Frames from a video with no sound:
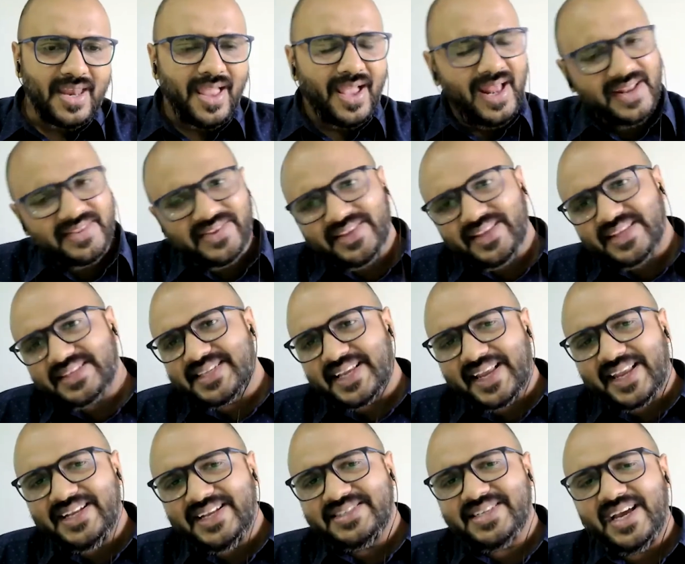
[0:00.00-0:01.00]
And I think the
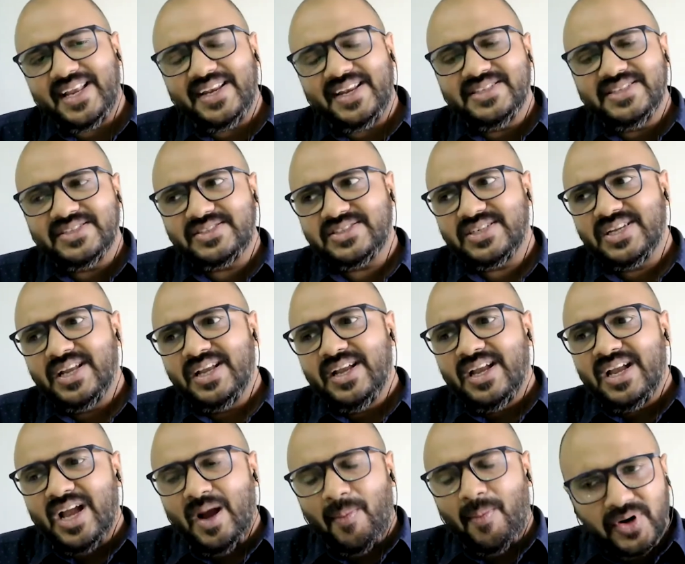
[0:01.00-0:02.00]
second challenge
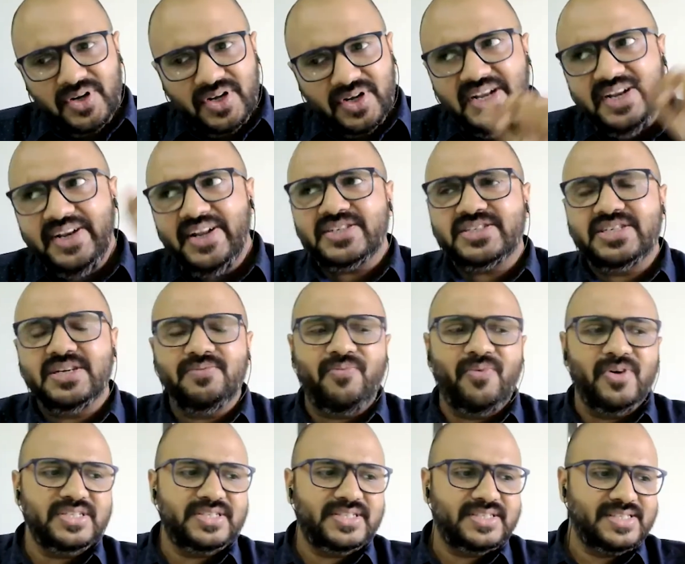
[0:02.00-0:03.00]
about leadership
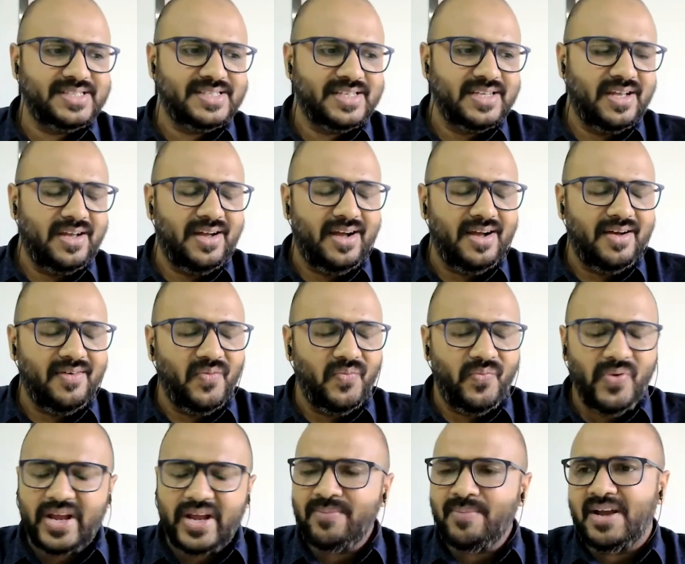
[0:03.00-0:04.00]
was
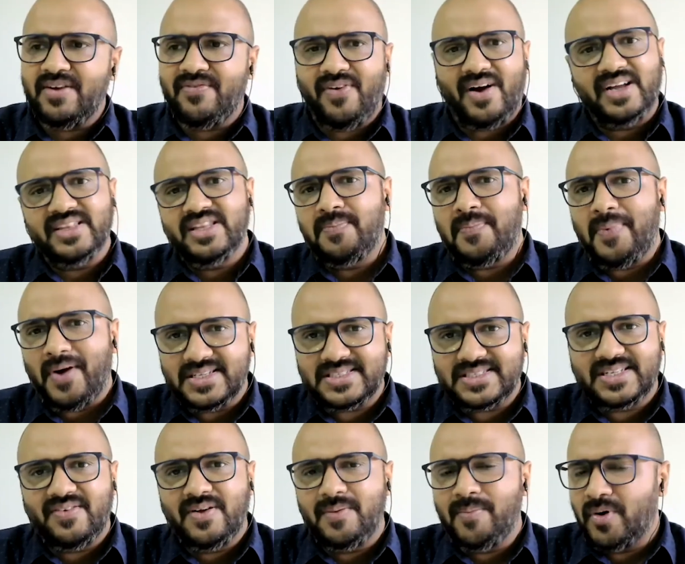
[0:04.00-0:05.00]
when my father
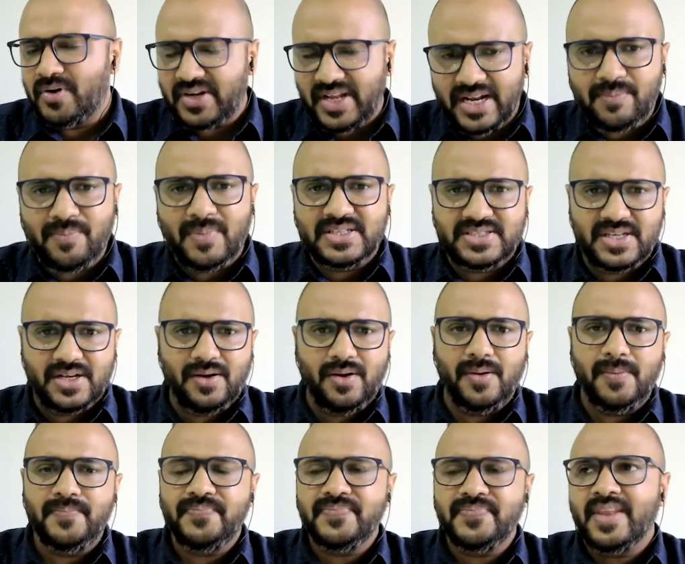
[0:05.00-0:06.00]
passed away about 8 months
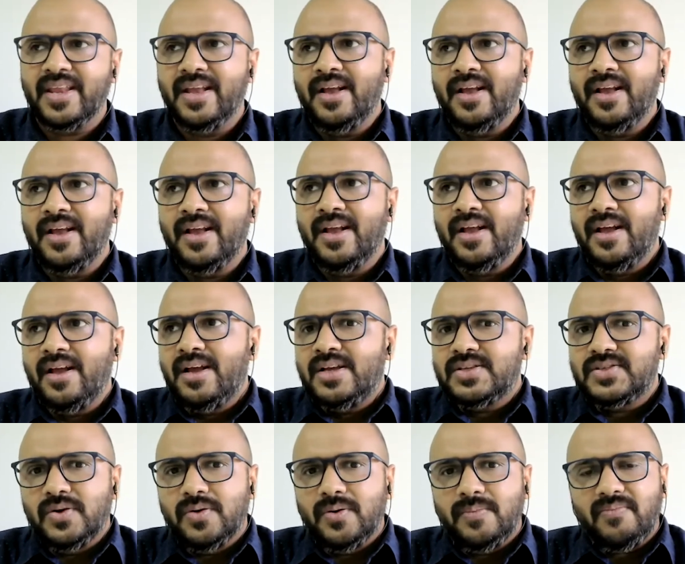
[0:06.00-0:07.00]
ago.
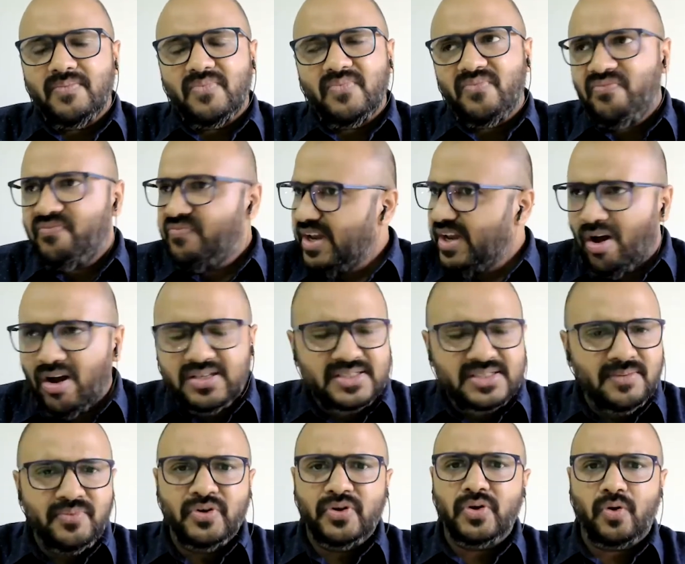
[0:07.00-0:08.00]
So we lost him
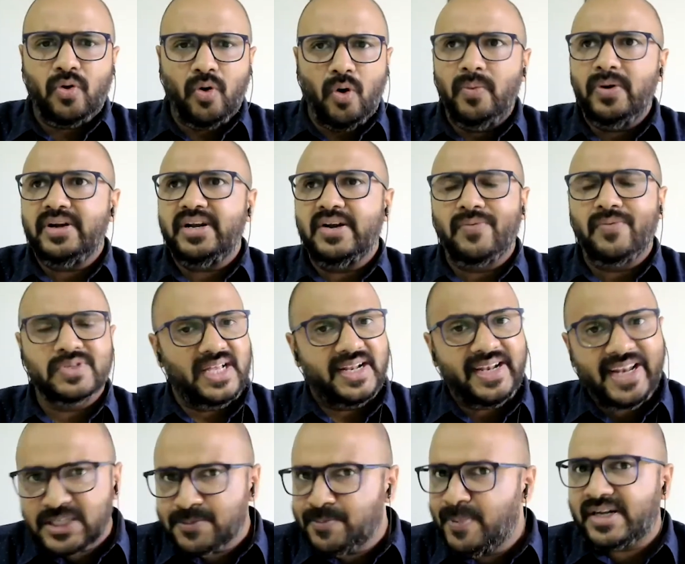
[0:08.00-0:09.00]
due to COVID. It was
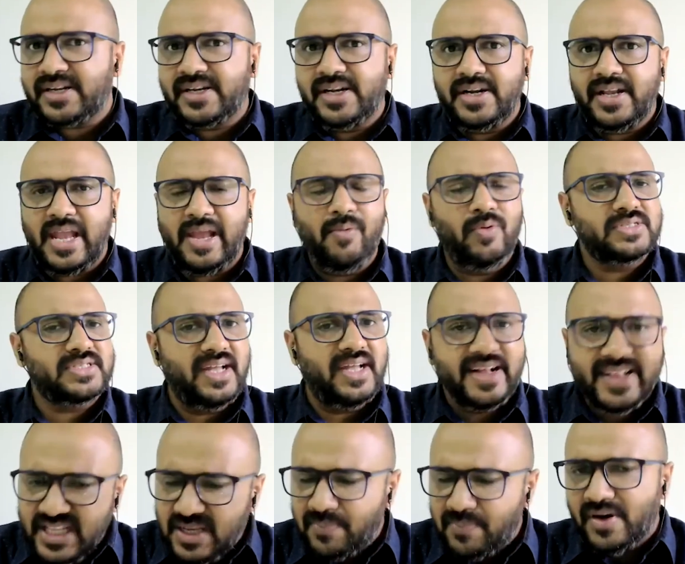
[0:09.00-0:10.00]
unexpected. He was a
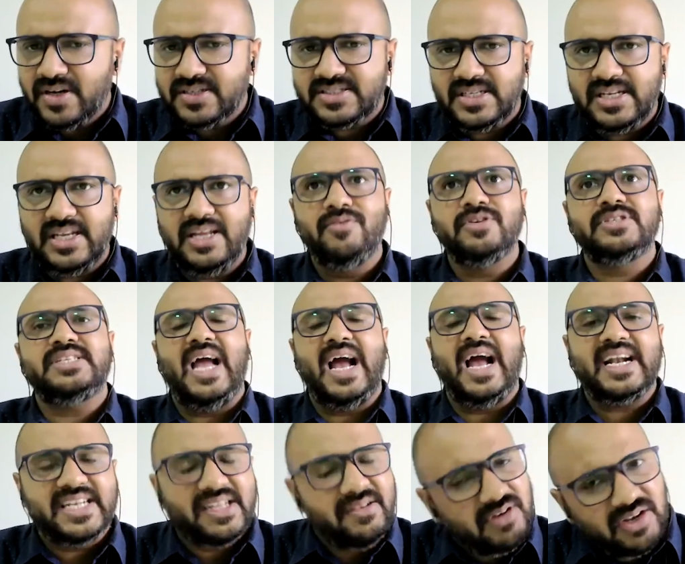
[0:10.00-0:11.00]
healthy person. He was
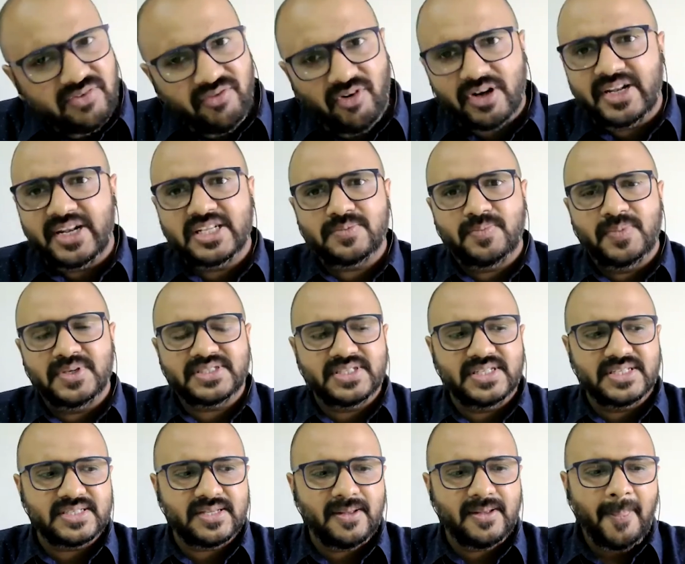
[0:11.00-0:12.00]
actively involved in his
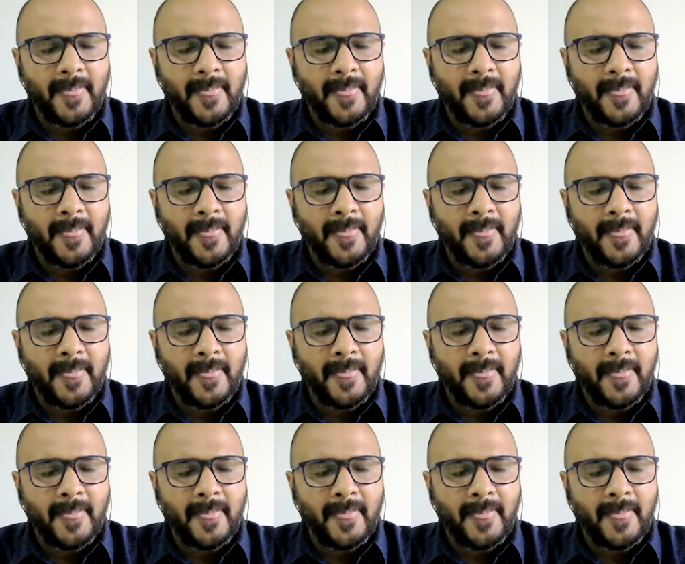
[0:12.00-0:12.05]
business.